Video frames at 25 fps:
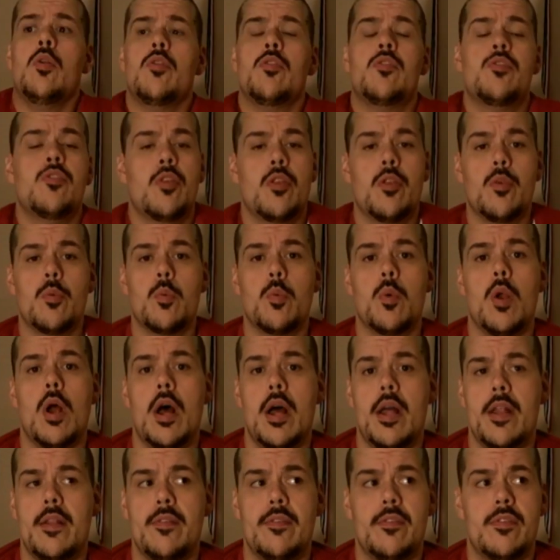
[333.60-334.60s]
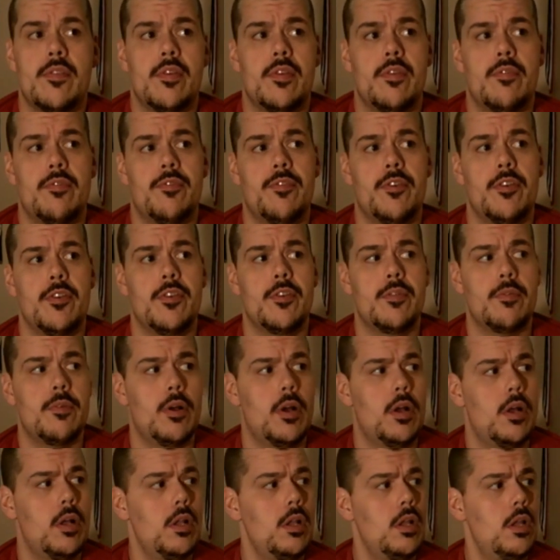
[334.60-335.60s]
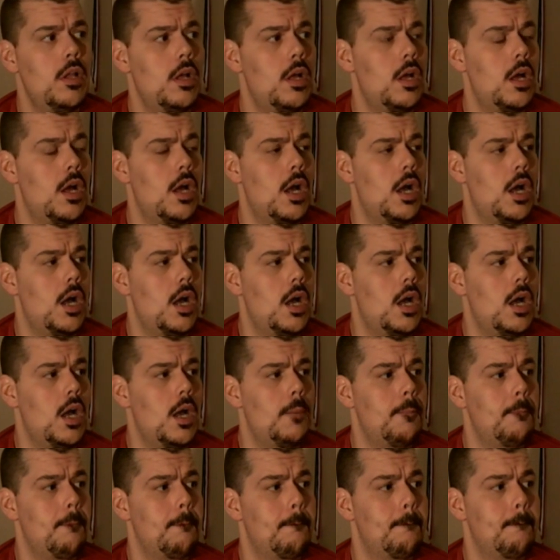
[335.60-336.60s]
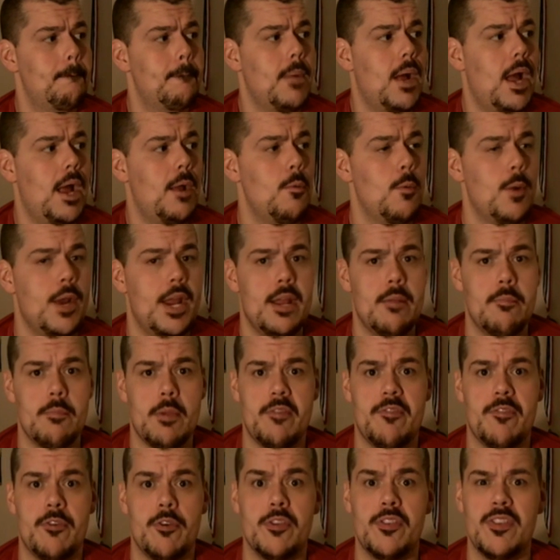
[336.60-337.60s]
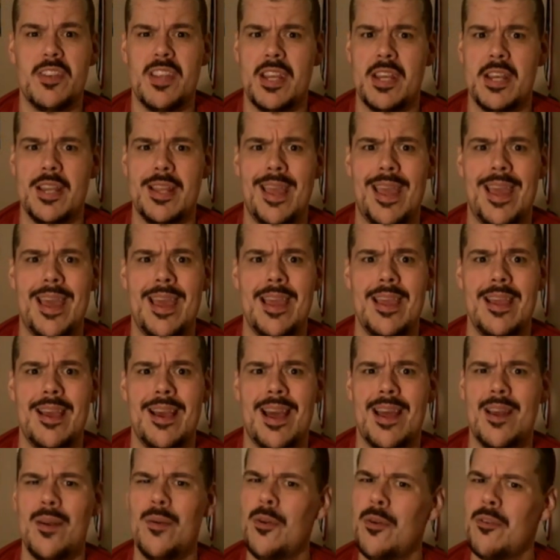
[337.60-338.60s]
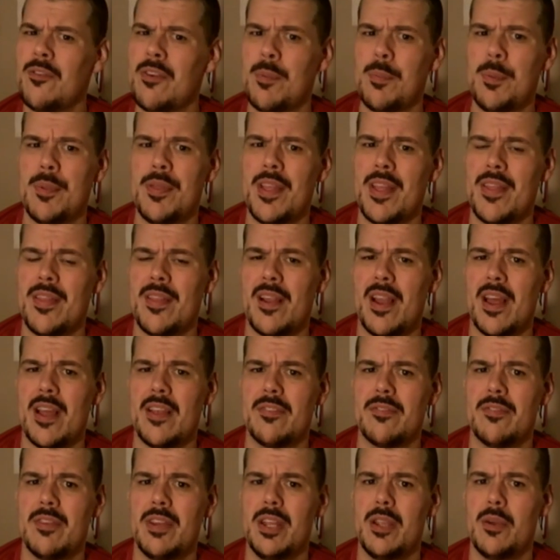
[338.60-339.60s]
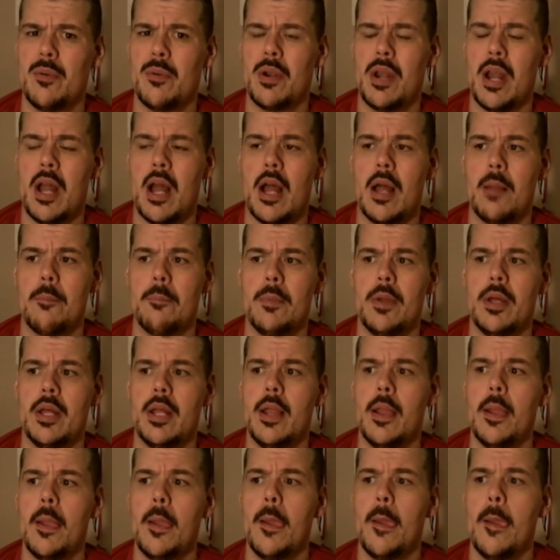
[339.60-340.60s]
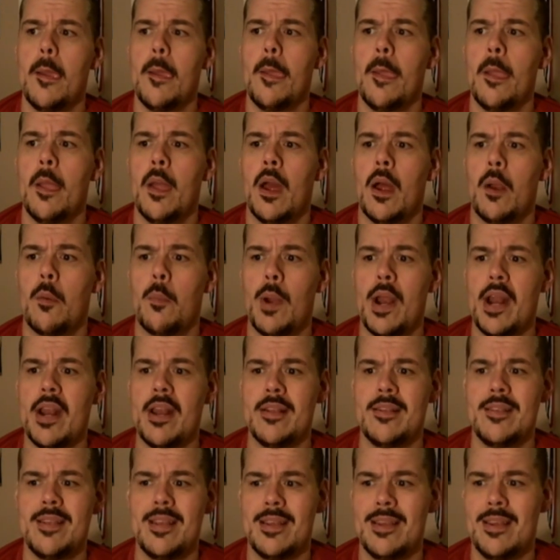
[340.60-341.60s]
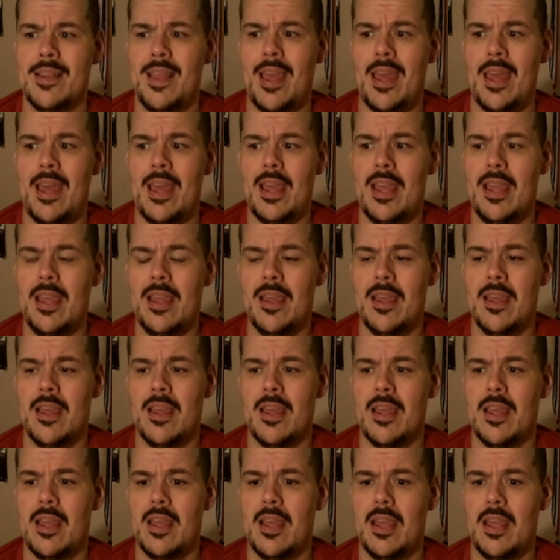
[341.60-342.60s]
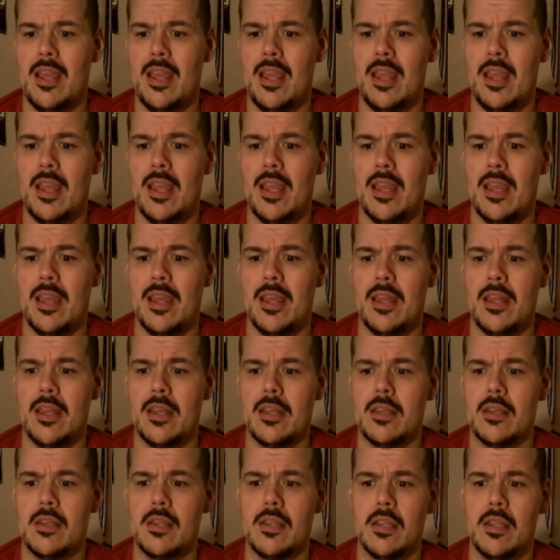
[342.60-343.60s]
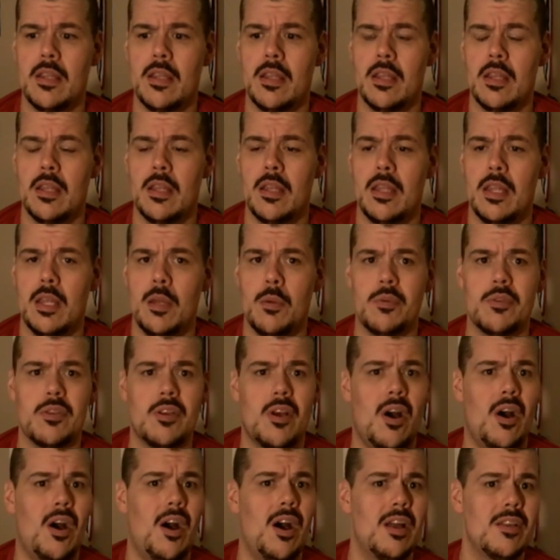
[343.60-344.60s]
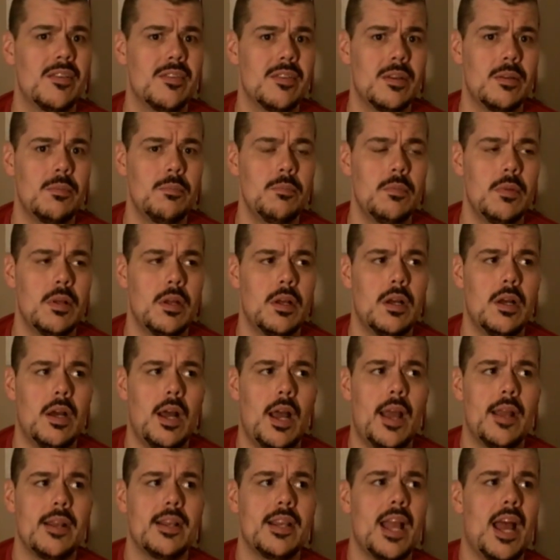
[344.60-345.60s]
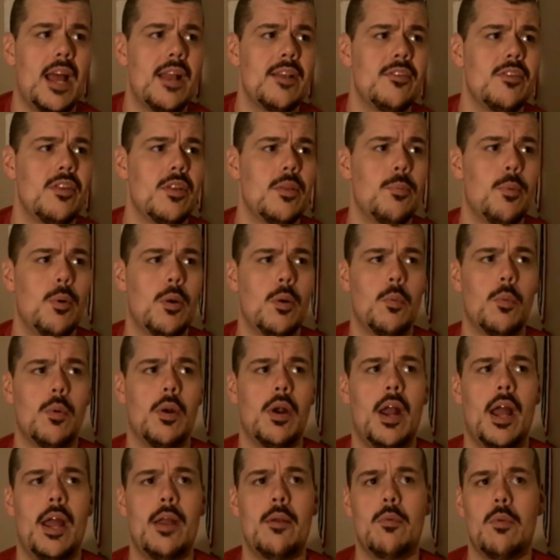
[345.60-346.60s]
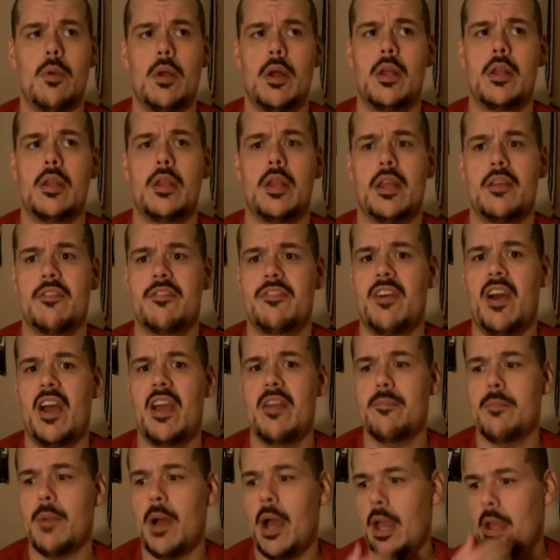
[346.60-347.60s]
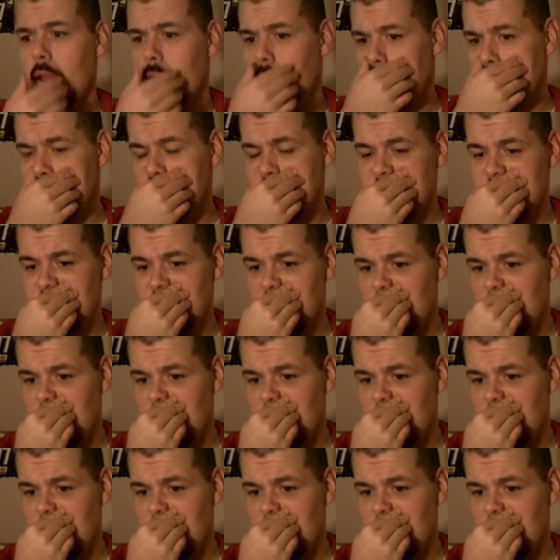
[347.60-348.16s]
So the runs, first of all, I ran my first 10K. I don't know if I put that in the last video or not, but I ran a 10K and it was awesome. I'd gotten to the point where I'd run like 5 miles